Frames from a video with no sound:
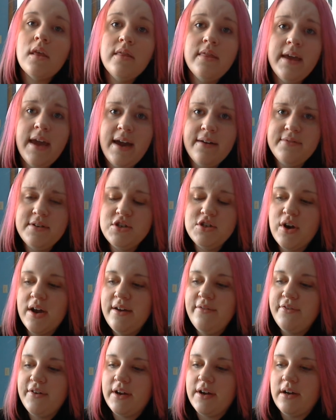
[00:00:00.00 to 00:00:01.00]
They have to
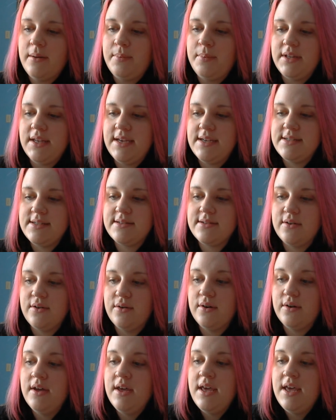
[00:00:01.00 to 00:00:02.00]
dry for a couple days,
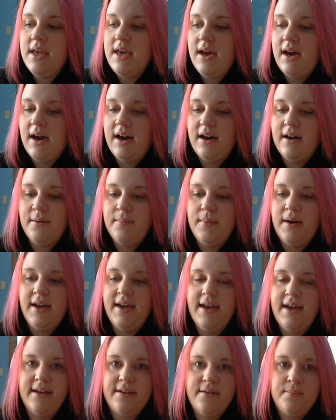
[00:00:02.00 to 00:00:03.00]
so I
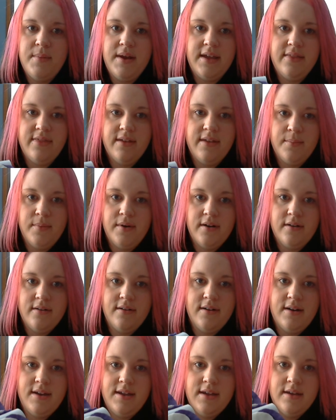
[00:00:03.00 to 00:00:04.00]
had made them
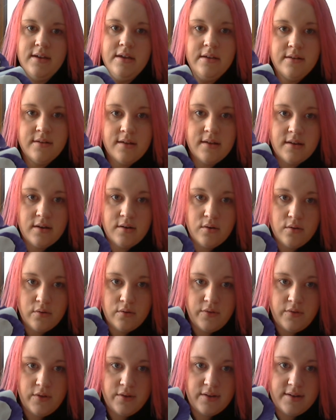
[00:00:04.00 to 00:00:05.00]
already. I don't know
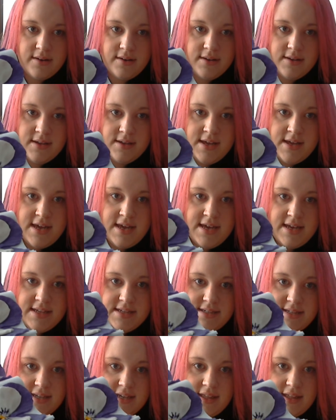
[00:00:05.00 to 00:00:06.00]
if you can
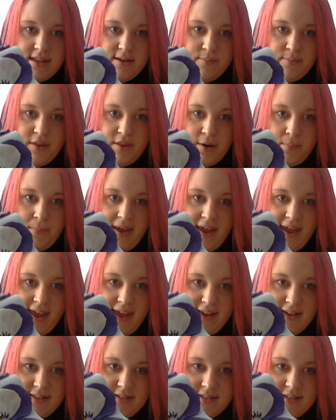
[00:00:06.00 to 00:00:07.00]
see them. They're
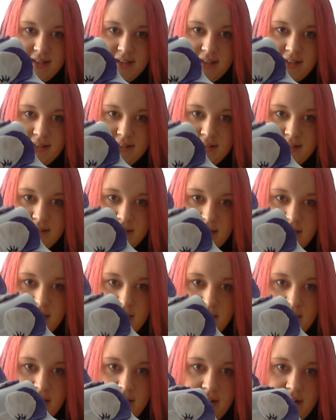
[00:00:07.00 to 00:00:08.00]
pansies.
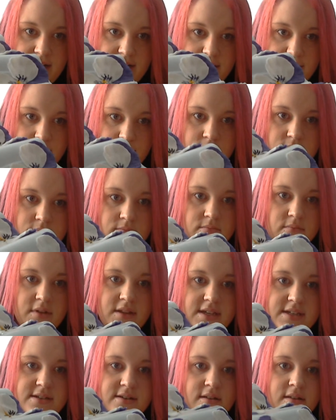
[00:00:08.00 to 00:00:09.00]

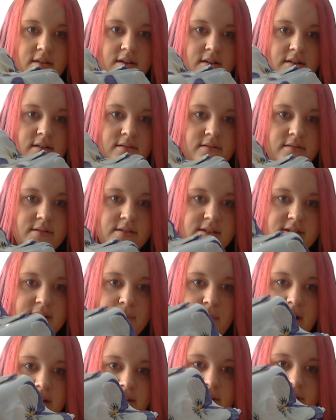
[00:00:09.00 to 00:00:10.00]
These are
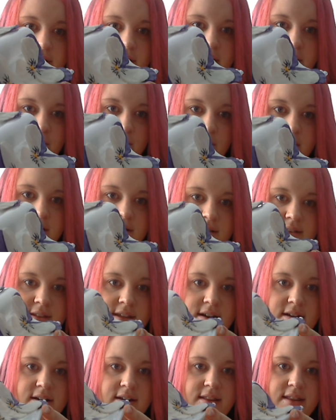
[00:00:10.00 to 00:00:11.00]
some undone ones
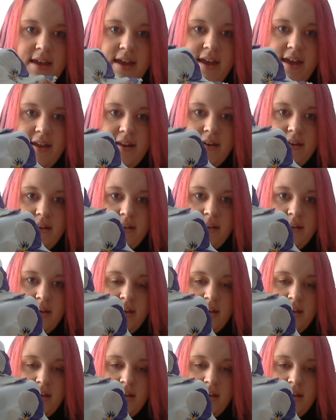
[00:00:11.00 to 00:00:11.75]
there on the end.